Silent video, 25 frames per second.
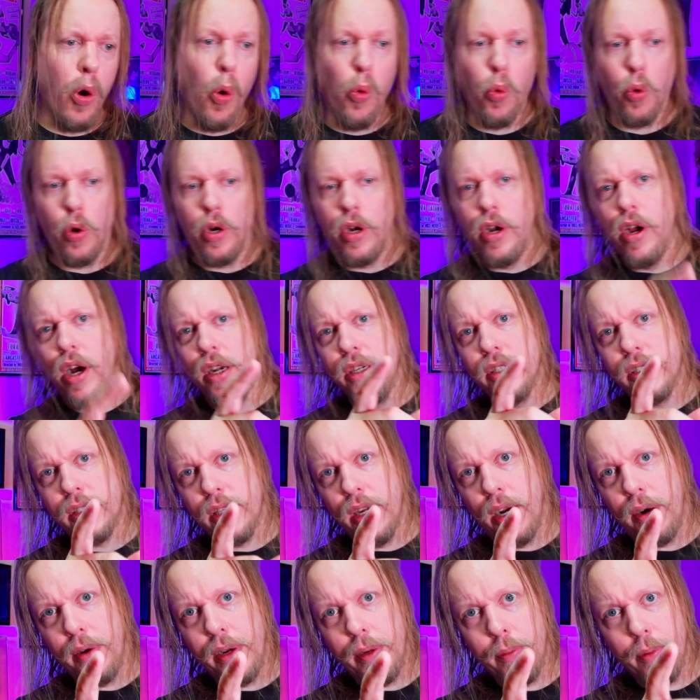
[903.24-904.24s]
Oh,
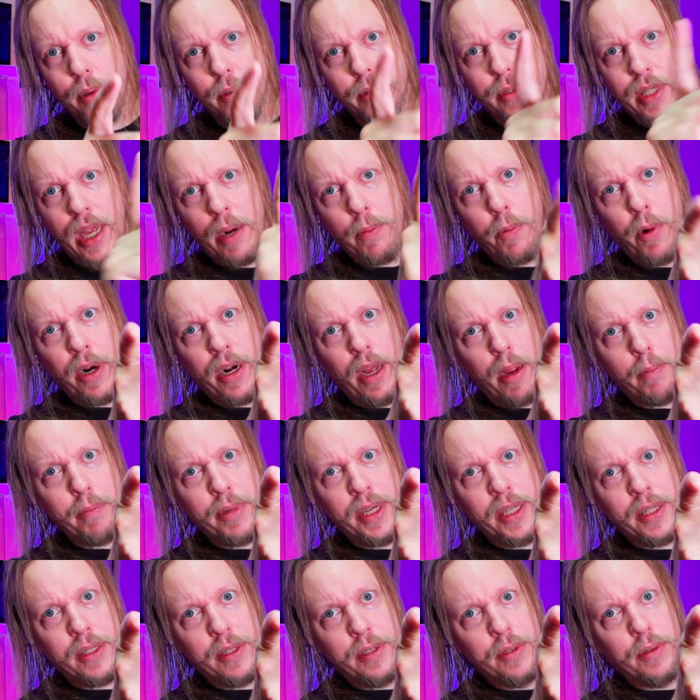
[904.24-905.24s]
Gunstar Heroes, that one I
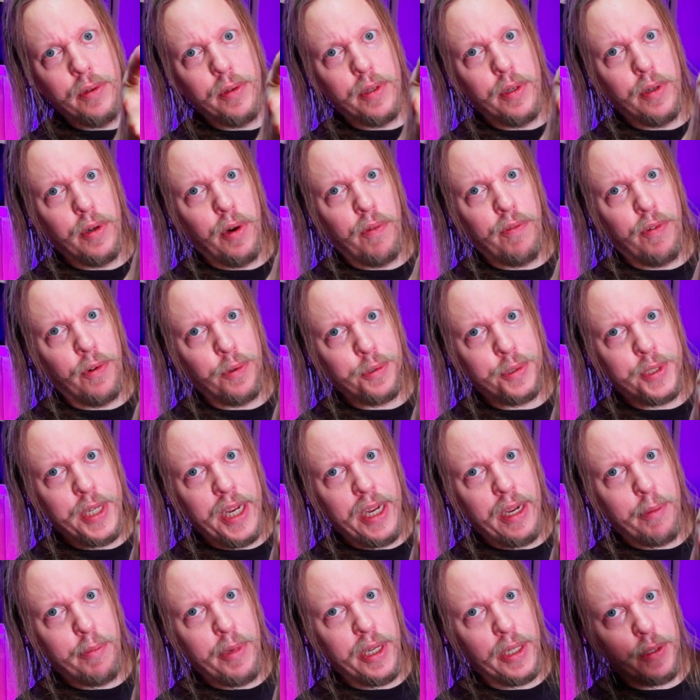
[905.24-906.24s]
beat too, you know, for
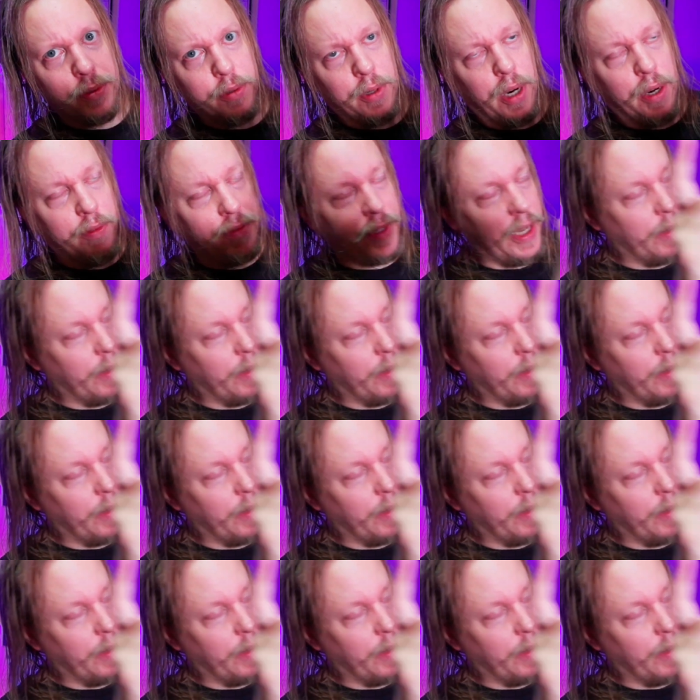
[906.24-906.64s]
Sega Mega Drive.